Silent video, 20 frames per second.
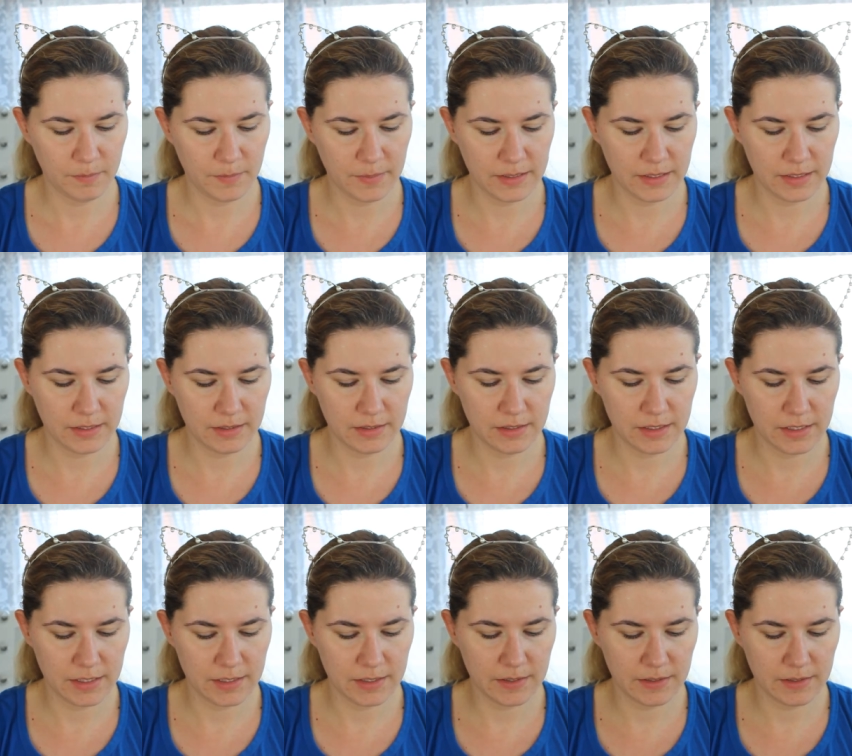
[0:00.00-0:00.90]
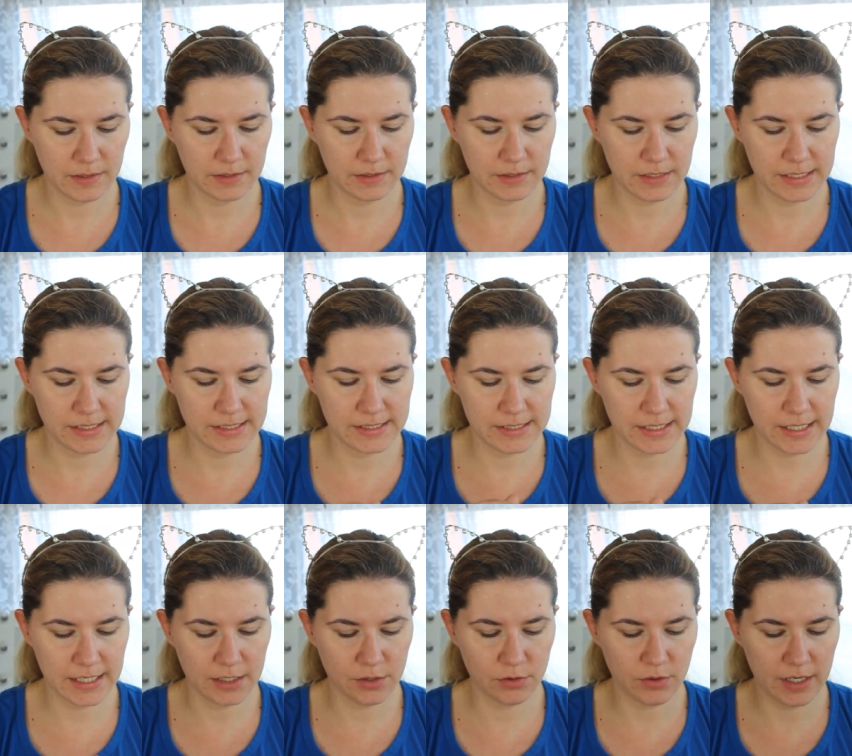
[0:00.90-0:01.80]
But uh, they
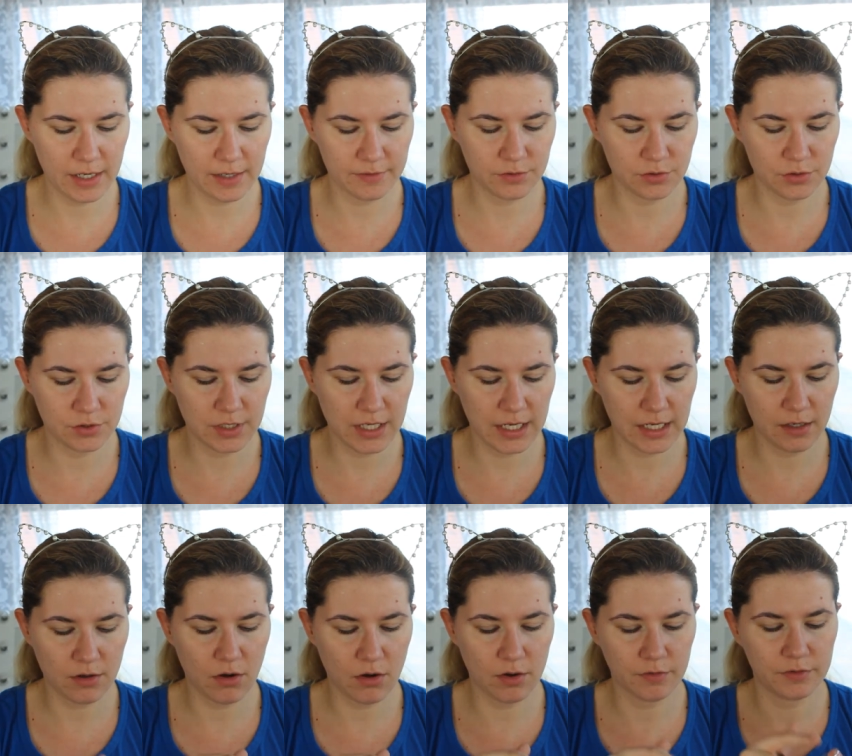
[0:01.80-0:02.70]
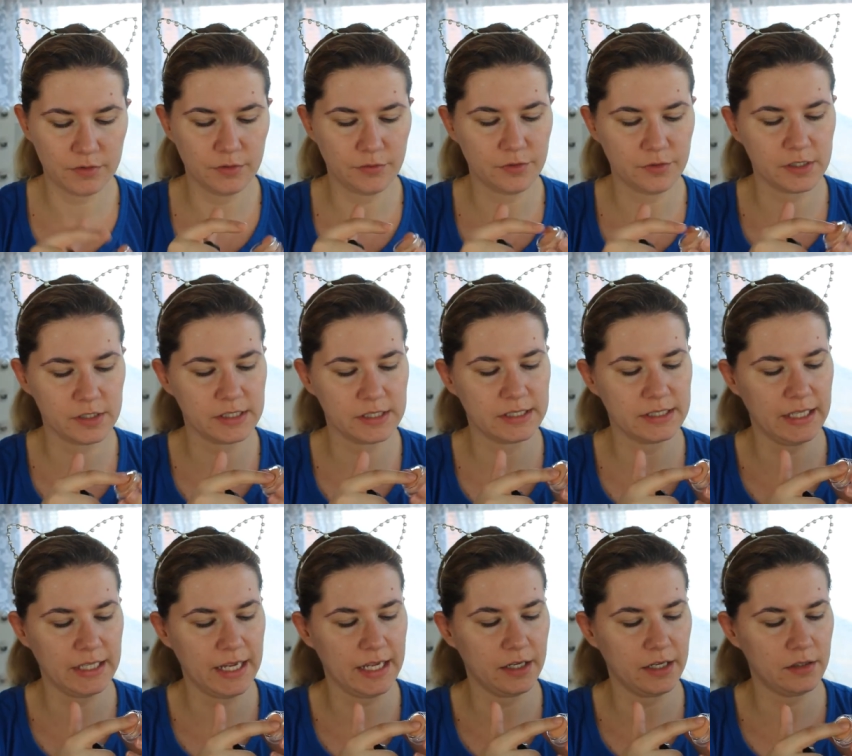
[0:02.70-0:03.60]
say you have to take off the first
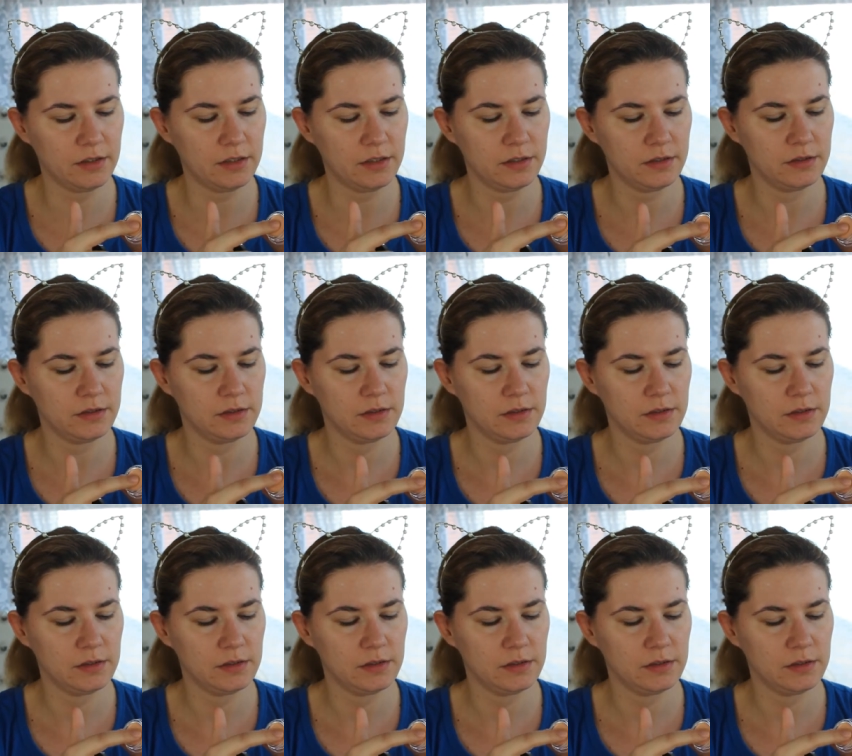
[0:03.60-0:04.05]
layer.